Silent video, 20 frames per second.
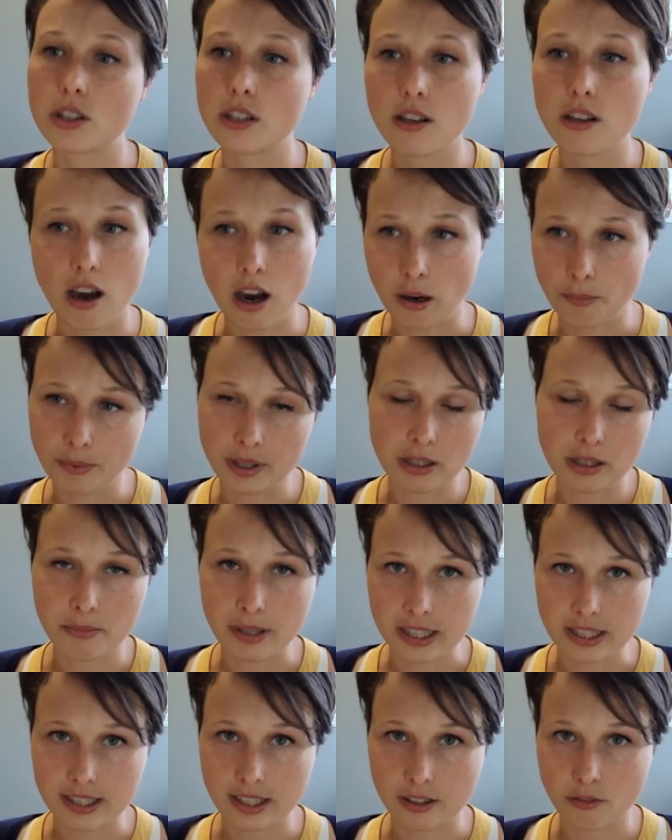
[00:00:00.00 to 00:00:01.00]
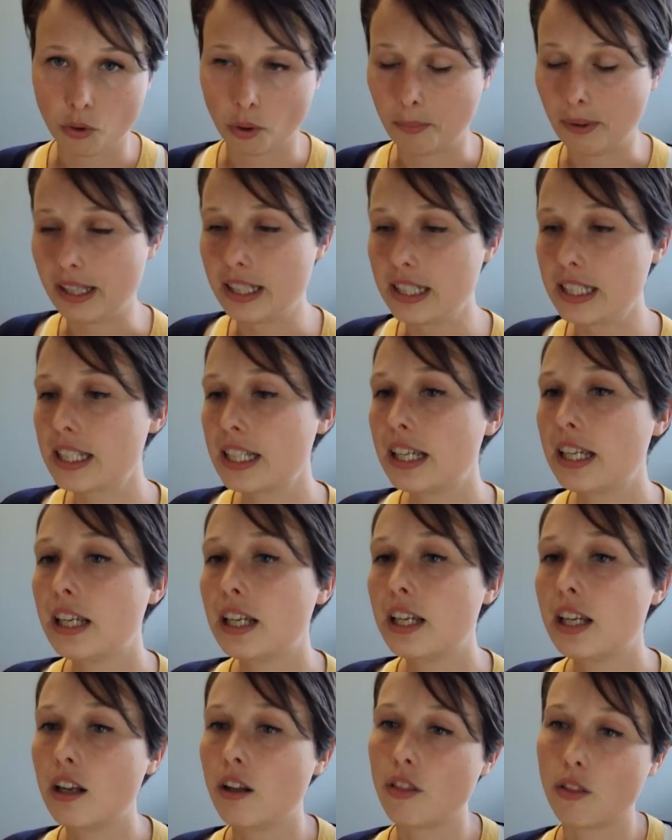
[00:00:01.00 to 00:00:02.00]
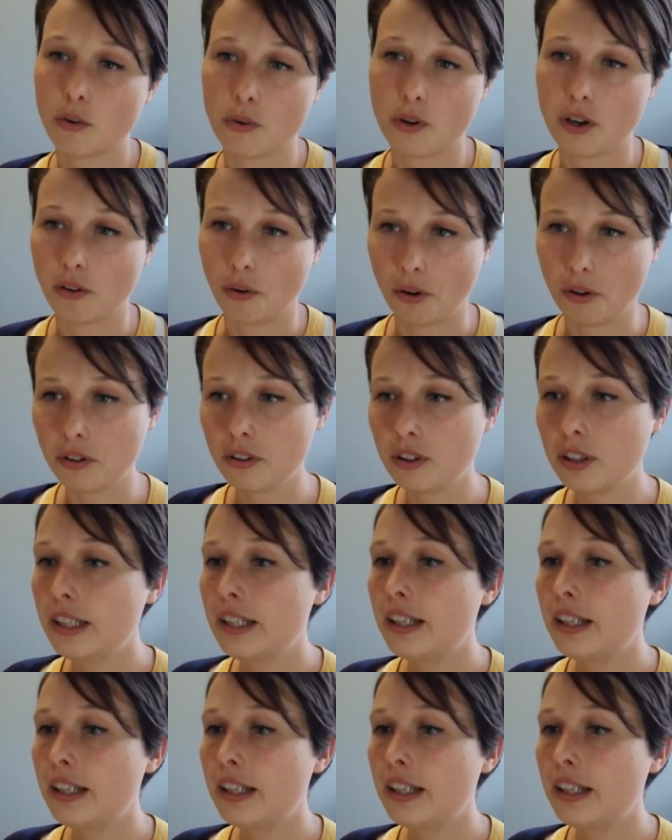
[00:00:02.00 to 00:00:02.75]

copy the basic format, though not all.